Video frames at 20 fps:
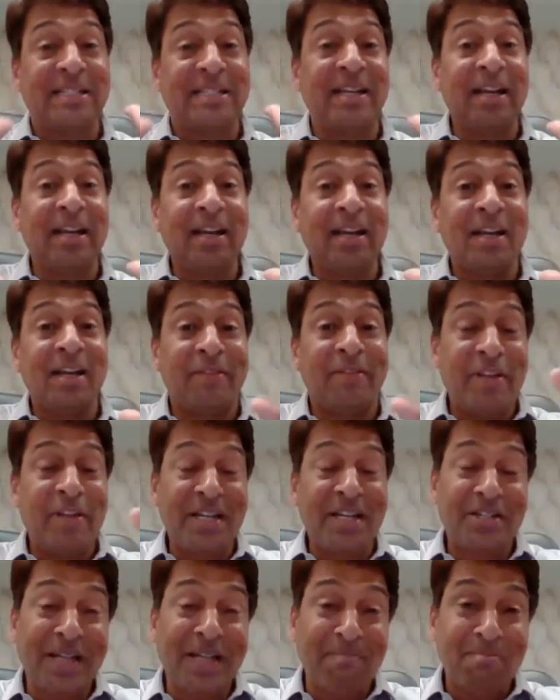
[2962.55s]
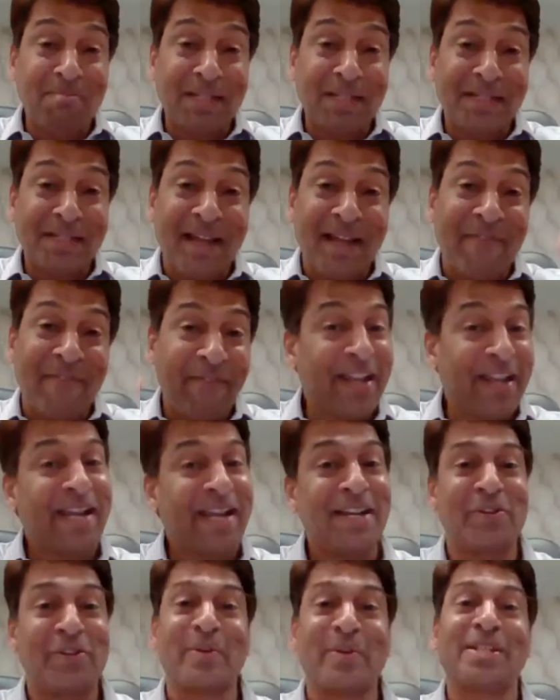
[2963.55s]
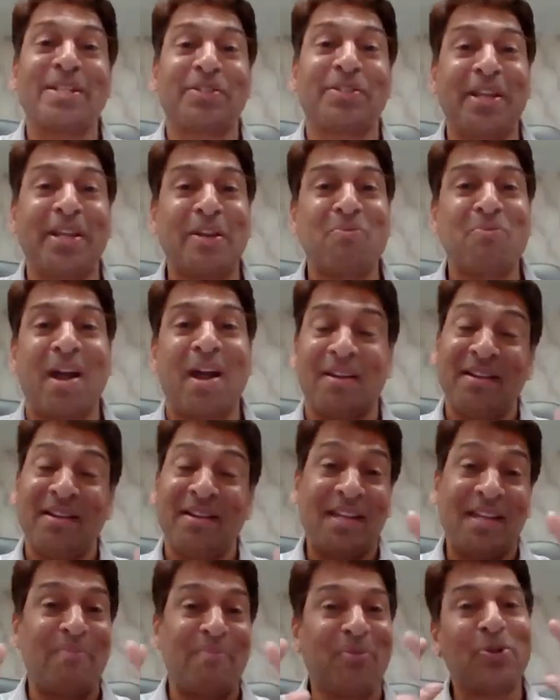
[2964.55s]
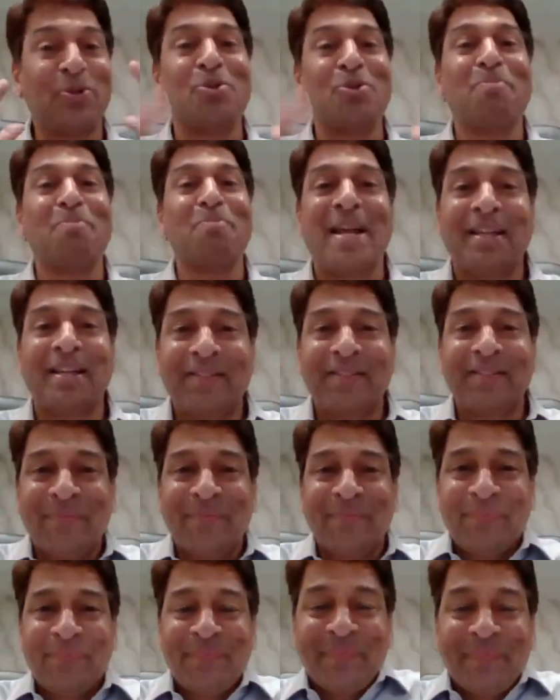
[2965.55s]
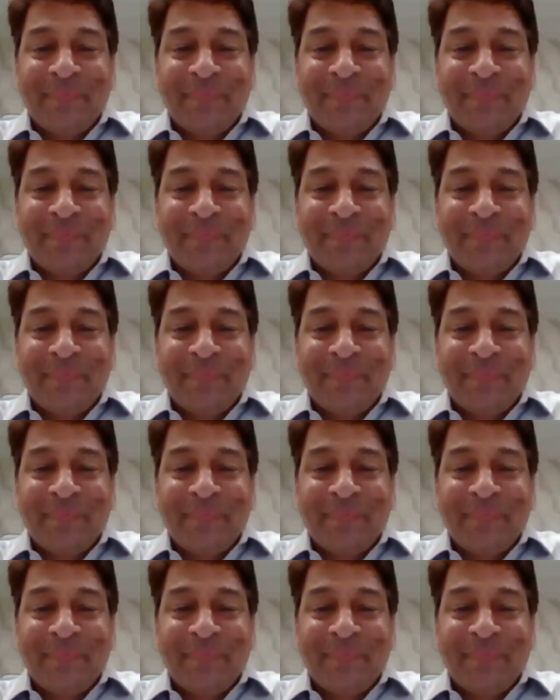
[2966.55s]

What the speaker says: These numbers are very interesting one. Keep to your mind.